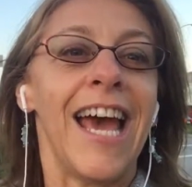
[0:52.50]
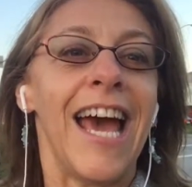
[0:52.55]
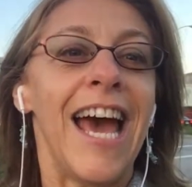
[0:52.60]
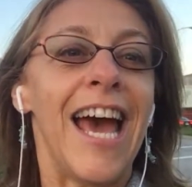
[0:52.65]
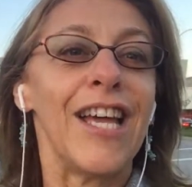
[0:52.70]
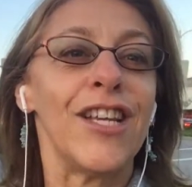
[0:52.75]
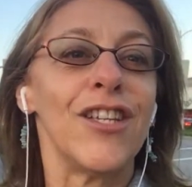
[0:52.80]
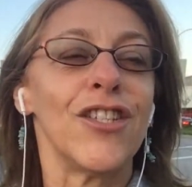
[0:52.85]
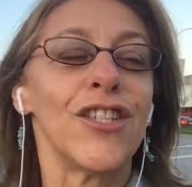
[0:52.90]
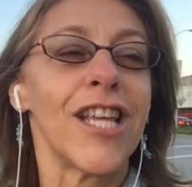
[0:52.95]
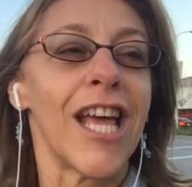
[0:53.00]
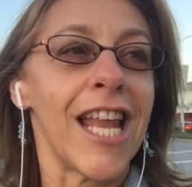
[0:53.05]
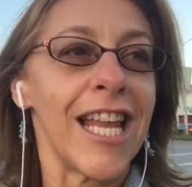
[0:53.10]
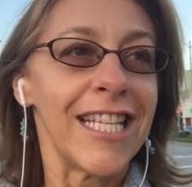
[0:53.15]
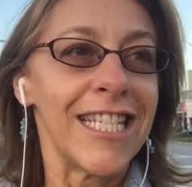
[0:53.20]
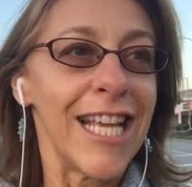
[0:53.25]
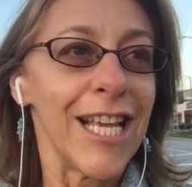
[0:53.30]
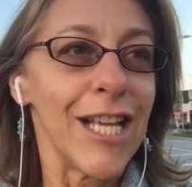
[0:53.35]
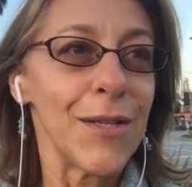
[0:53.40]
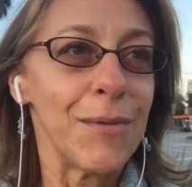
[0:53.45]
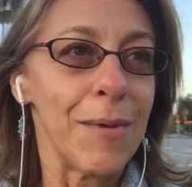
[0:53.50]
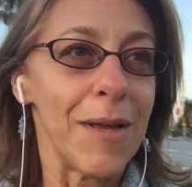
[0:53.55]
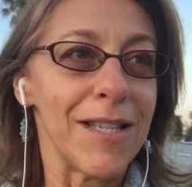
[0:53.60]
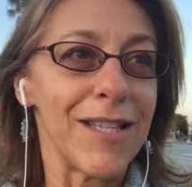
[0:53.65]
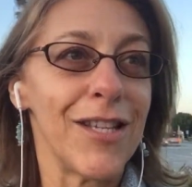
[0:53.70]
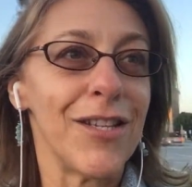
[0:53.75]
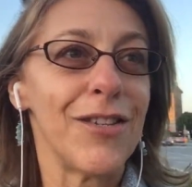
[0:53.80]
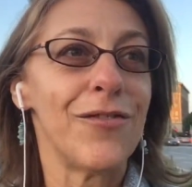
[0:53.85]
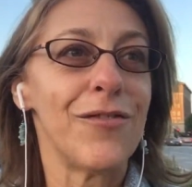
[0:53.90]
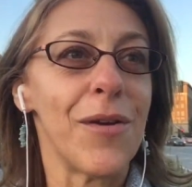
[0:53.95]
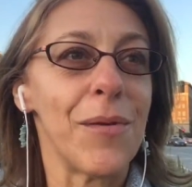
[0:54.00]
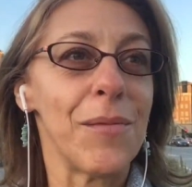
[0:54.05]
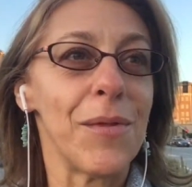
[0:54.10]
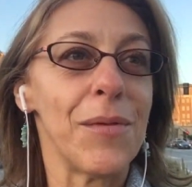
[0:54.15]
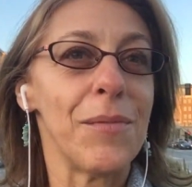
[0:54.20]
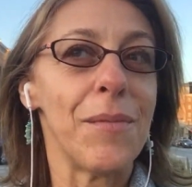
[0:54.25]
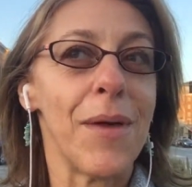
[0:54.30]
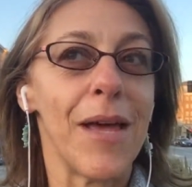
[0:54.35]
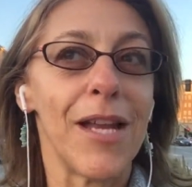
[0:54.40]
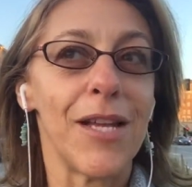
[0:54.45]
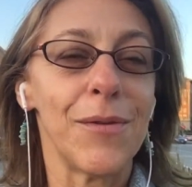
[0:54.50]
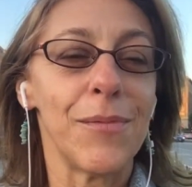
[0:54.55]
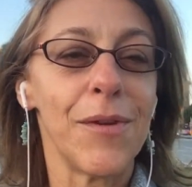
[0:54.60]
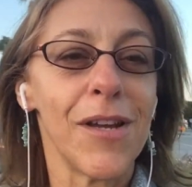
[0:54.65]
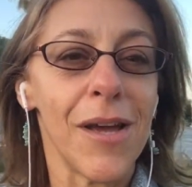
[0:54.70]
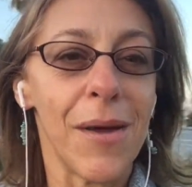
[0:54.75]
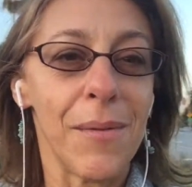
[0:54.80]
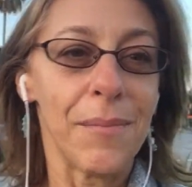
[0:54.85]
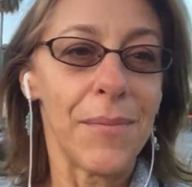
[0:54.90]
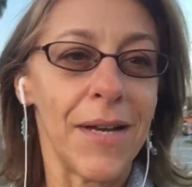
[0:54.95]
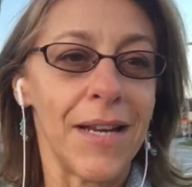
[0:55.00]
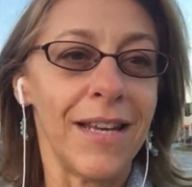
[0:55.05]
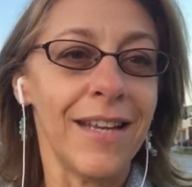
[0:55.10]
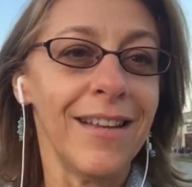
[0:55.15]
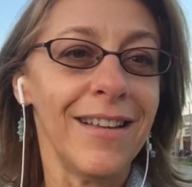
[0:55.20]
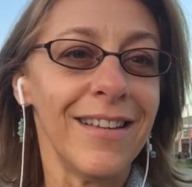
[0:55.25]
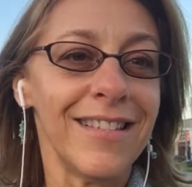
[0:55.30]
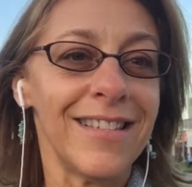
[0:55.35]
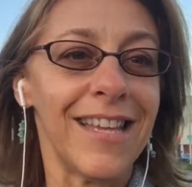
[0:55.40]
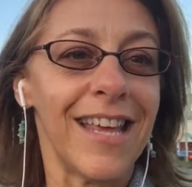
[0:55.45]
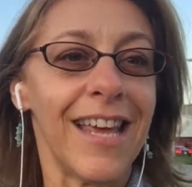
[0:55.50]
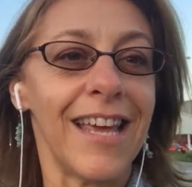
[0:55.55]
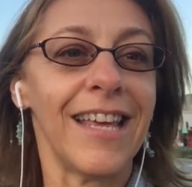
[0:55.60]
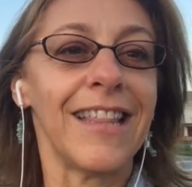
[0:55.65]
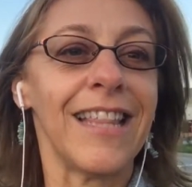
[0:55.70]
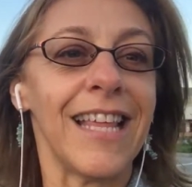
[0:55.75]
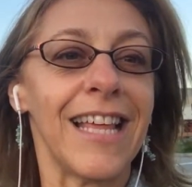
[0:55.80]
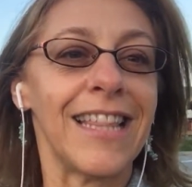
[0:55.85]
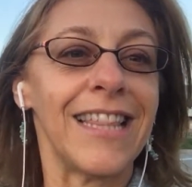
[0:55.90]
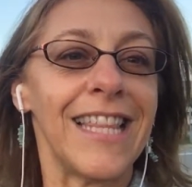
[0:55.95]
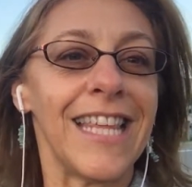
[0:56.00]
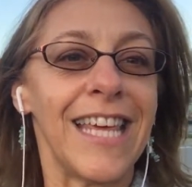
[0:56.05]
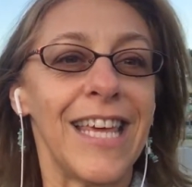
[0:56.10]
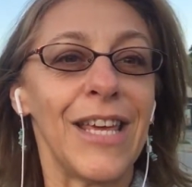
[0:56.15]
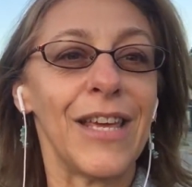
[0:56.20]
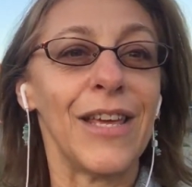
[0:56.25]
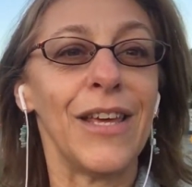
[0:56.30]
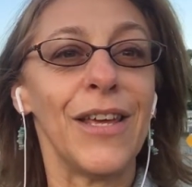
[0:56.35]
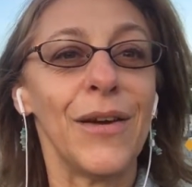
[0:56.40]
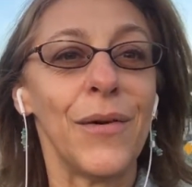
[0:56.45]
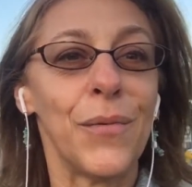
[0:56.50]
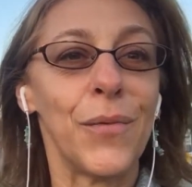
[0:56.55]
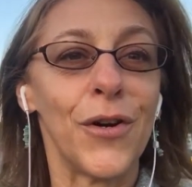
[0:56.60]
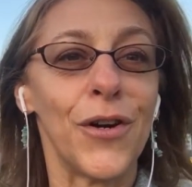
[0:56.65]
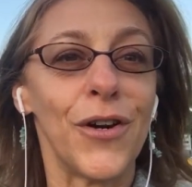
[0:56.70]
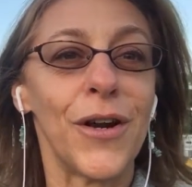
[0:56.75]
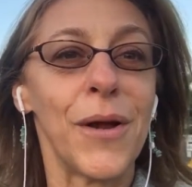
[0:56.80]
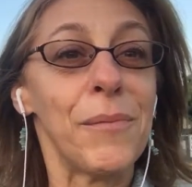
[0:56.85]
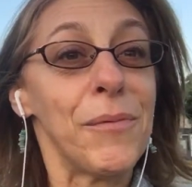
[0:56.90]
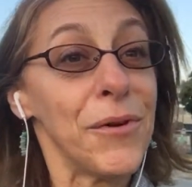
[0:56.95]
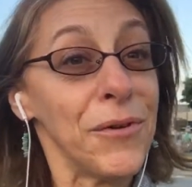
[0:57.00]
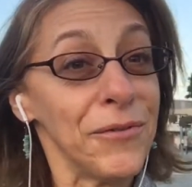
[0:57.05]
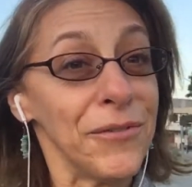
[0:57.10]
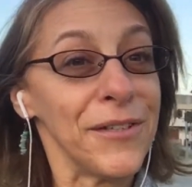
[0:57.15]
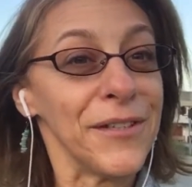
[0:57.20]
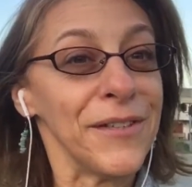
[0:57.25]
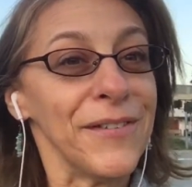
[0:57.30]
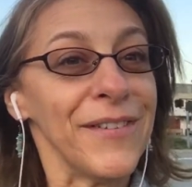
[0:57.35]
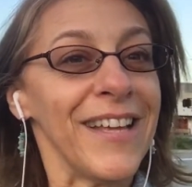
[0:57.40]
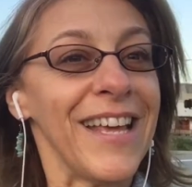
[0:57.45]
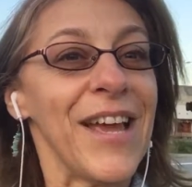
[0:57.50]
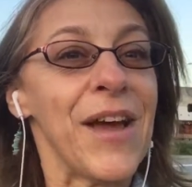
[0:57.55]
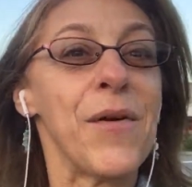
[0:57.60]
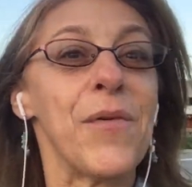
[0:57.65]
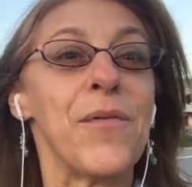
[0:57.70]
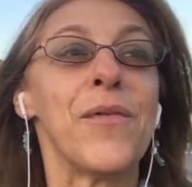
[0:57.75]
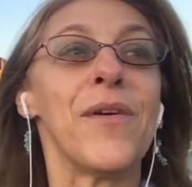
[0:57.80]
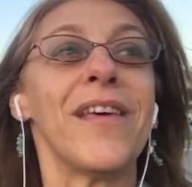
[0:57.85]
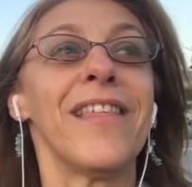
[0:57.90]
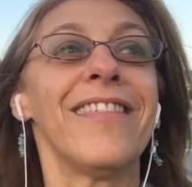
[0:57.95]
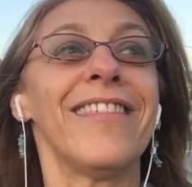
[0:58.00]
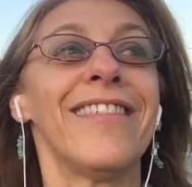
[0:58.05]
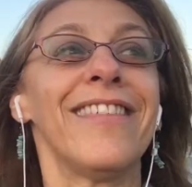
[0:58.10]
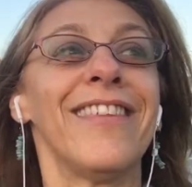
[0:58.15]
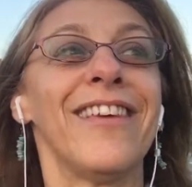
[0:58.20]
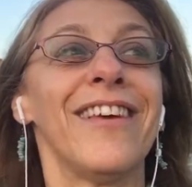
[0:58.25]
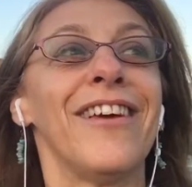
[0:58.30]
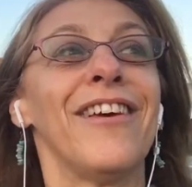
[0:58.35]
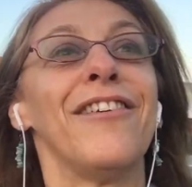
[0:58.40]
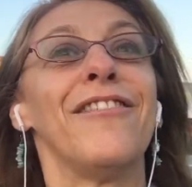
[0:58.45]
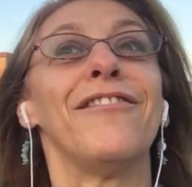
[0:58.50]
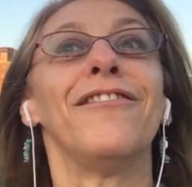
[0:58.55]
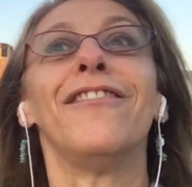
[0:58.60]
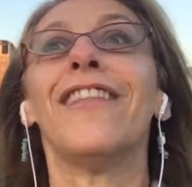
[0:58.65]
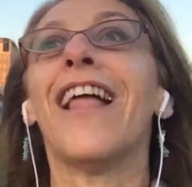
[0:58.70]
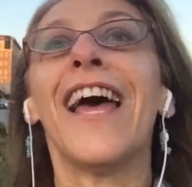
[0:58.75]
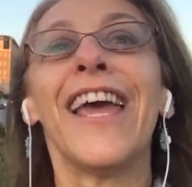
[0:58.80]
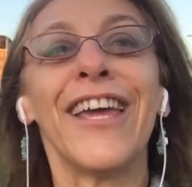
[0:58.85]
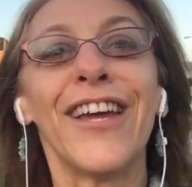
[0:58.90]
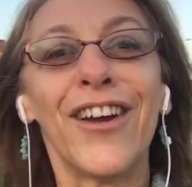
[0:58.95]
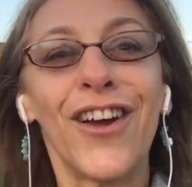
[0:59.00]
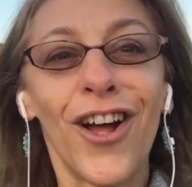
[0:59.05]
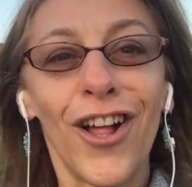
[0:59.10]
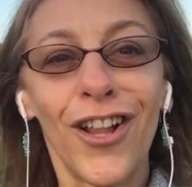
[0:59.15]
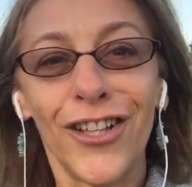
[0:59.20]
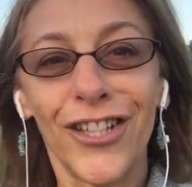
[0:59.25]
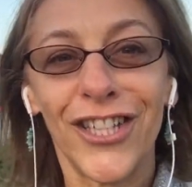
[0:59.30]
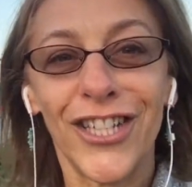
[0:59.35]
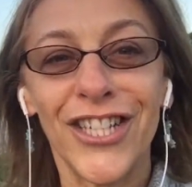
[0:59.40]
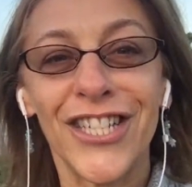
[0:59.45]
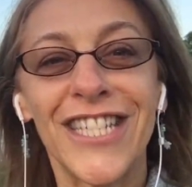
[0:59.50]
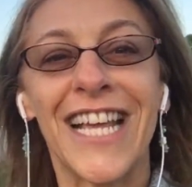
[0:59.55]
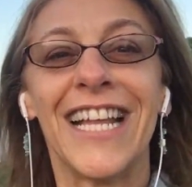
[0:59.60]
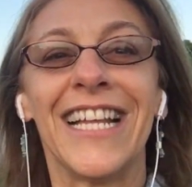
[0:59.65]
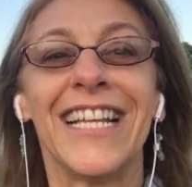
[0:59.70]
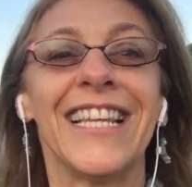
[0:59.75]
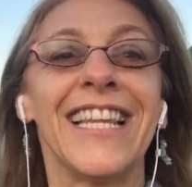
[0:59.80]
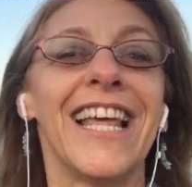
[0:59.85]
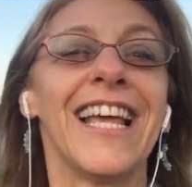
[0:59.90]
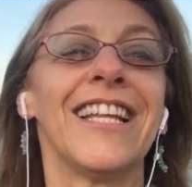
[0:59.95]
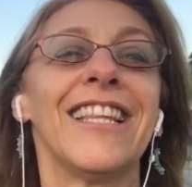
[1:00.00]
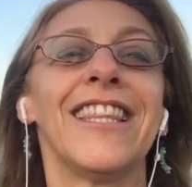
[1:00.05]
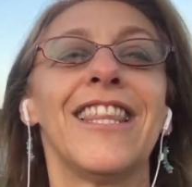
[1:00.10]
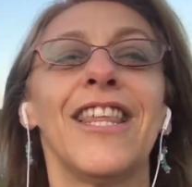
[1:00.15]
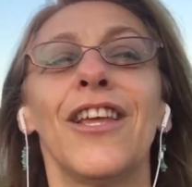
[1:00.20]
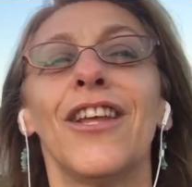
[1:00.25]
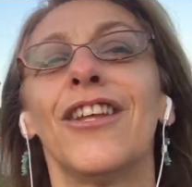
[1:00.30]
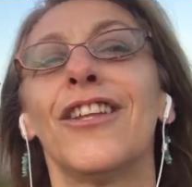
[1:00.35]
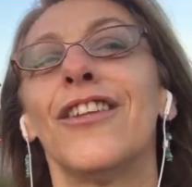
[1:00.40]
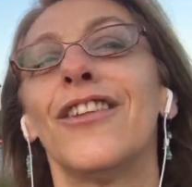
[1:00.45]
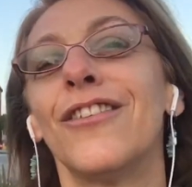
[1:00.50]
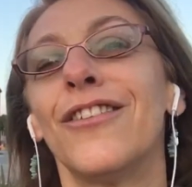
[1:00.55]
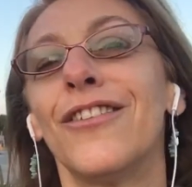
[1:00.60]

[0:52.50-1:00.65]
I just got a text message from the management company saying that they were approved with flying colors and that they,